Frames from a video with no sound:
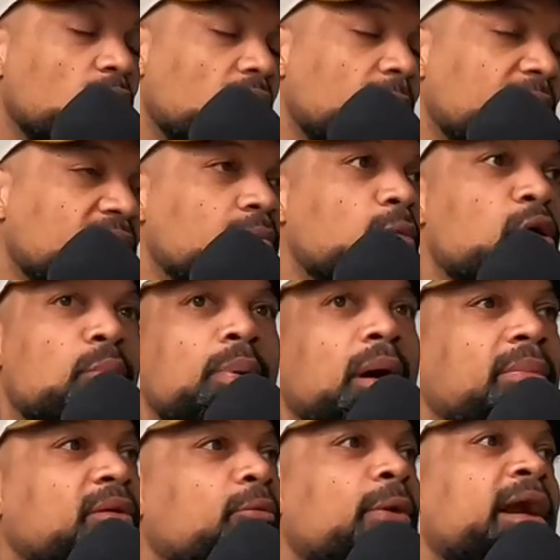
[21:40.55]
Well, I mean, we were
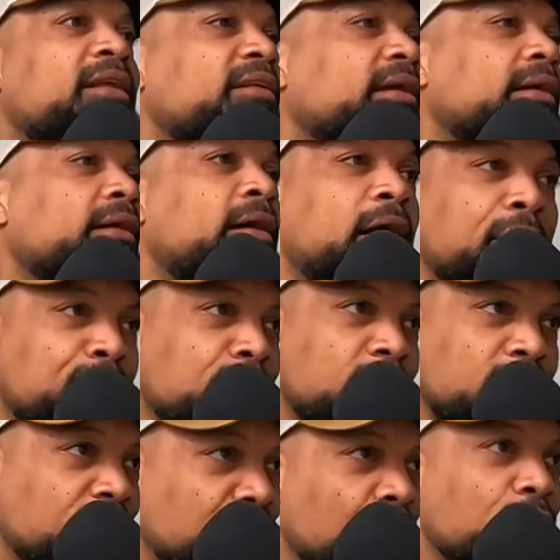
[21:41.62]
probably ranked like
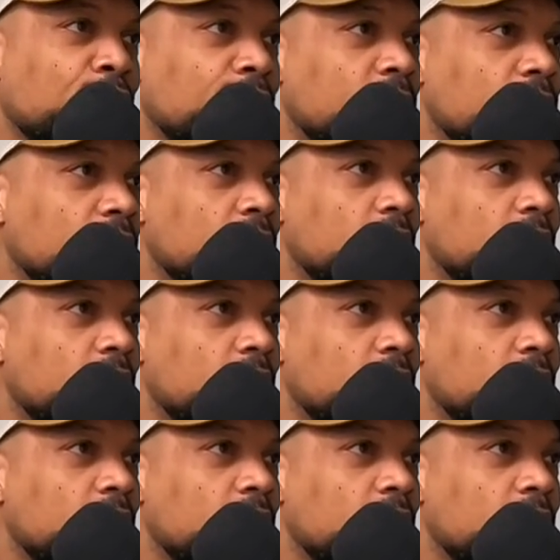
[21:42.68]
hundred and third.